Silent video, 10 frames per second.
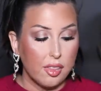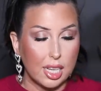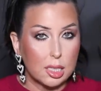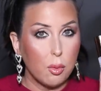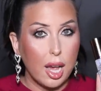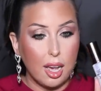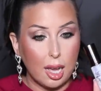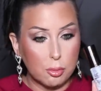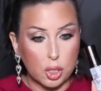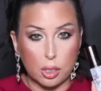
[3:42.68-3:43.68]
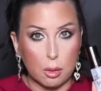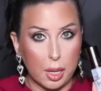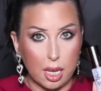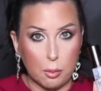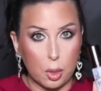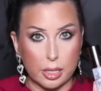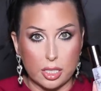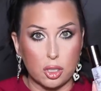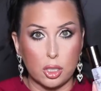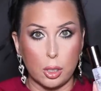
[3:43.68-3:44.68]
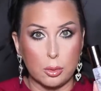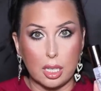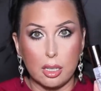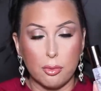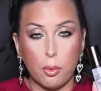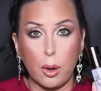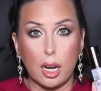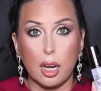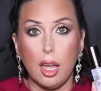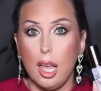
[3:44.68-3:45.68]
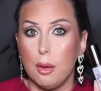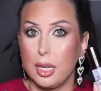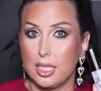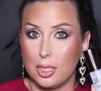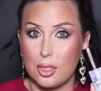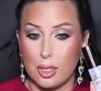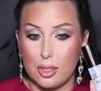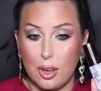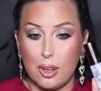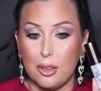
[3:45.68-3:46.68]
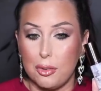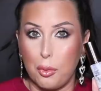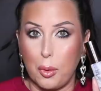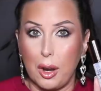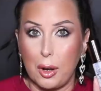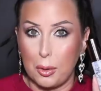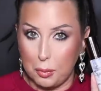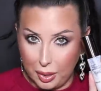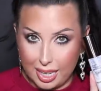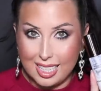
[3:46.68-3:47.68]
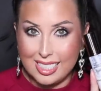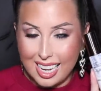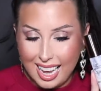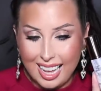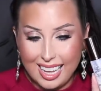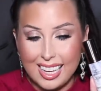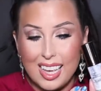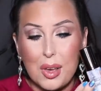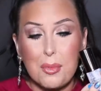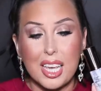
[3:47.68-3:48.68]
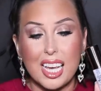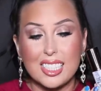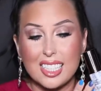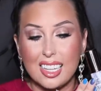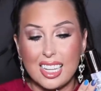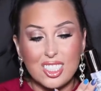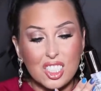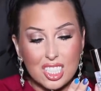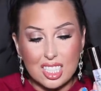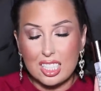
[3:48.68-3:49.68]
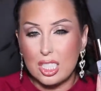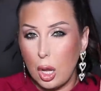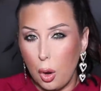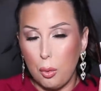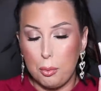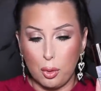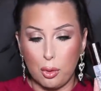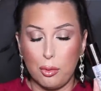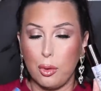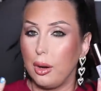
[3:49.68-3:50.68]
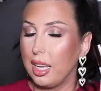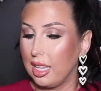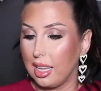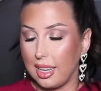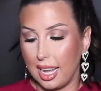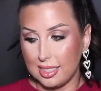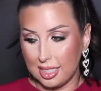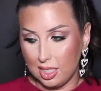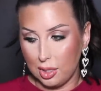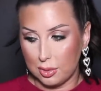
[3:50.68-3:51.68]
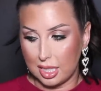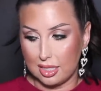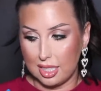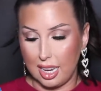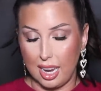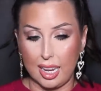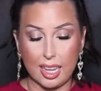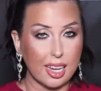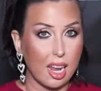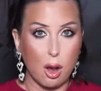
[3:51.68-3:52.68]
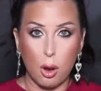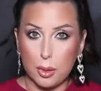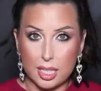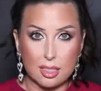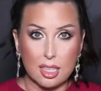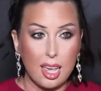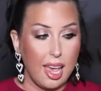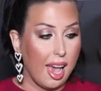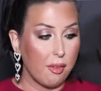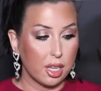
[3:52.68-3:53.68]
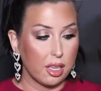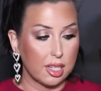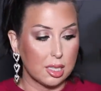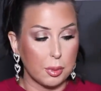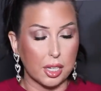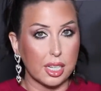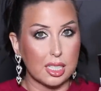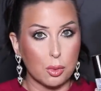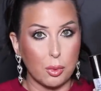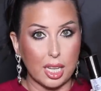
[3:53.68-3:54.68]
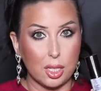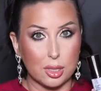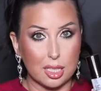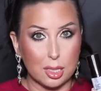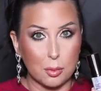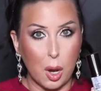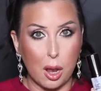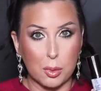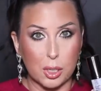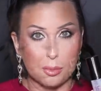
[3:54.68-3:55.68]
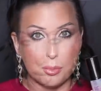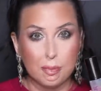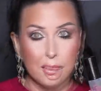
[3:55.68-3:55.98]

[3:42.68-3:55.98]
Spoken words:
That's why I'm sure the makeup artist chose it for my sister-in-law for her wedding day, because it's just so beautiful. Again, I did use it today, and I always have a good experience when I use this primer.